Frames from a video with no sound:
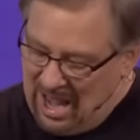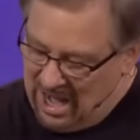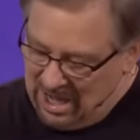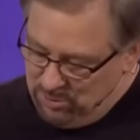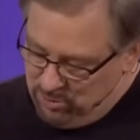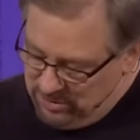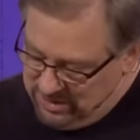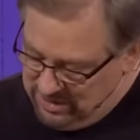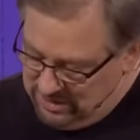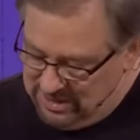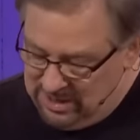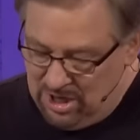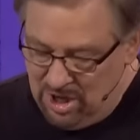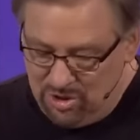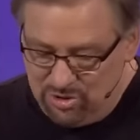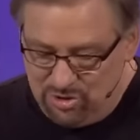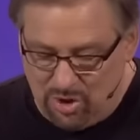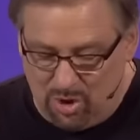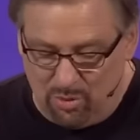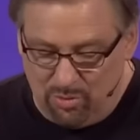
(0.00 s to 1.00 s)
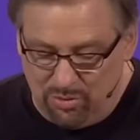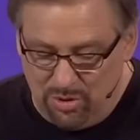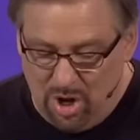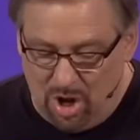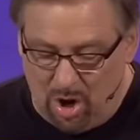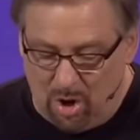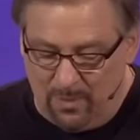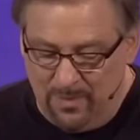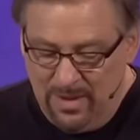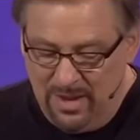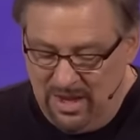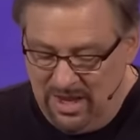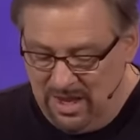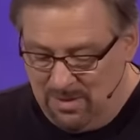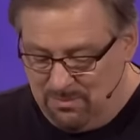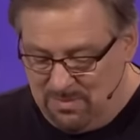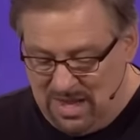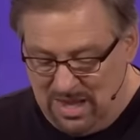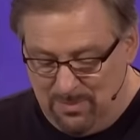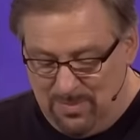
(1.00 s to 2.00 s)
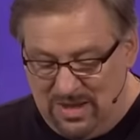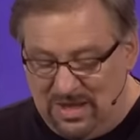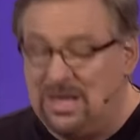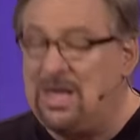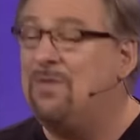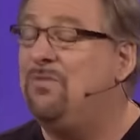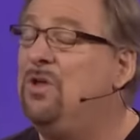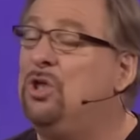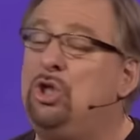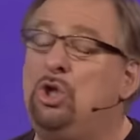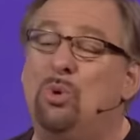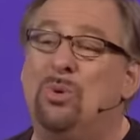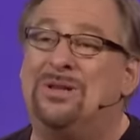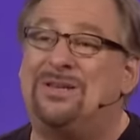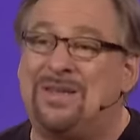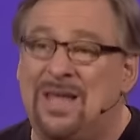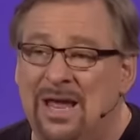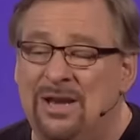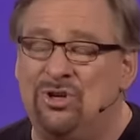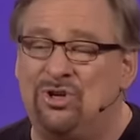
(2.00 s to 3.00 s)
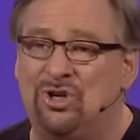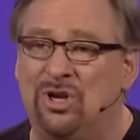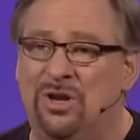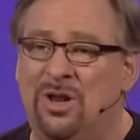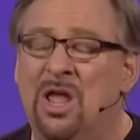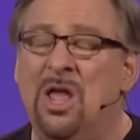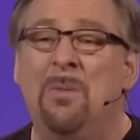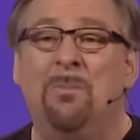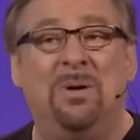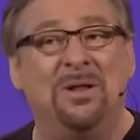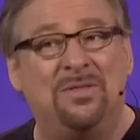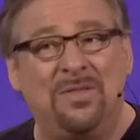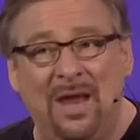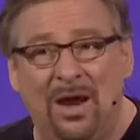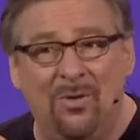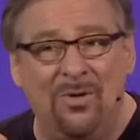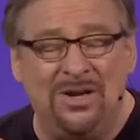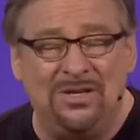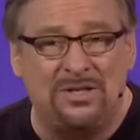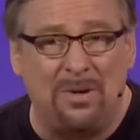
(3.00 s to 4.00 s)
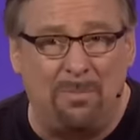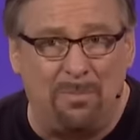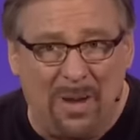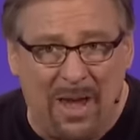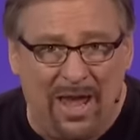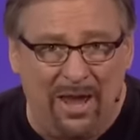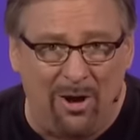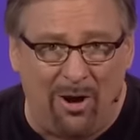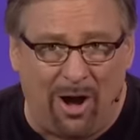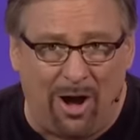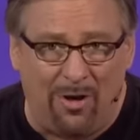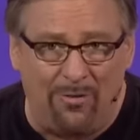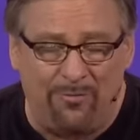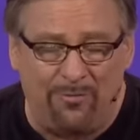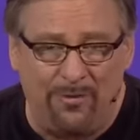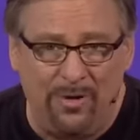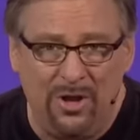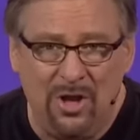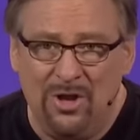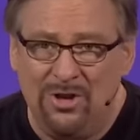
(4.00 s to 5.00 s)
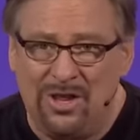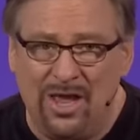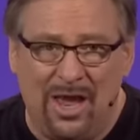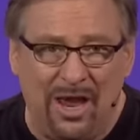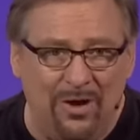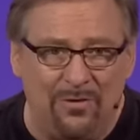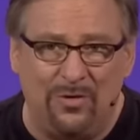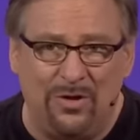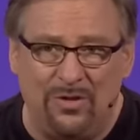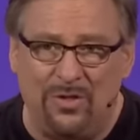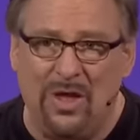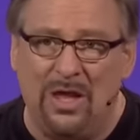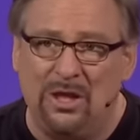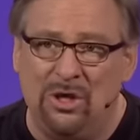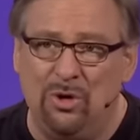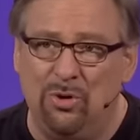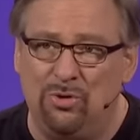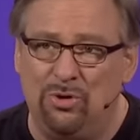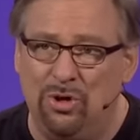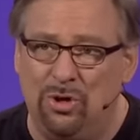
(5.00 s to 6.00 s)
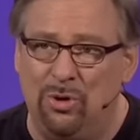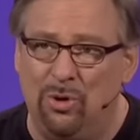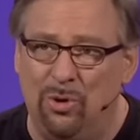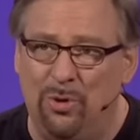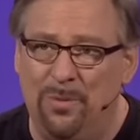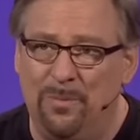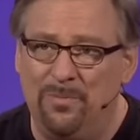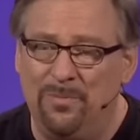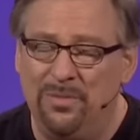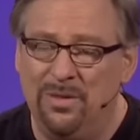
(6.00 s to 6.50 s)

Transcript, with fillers: I really don't know. It may be giving you attention, but there is a payoff to everything you do.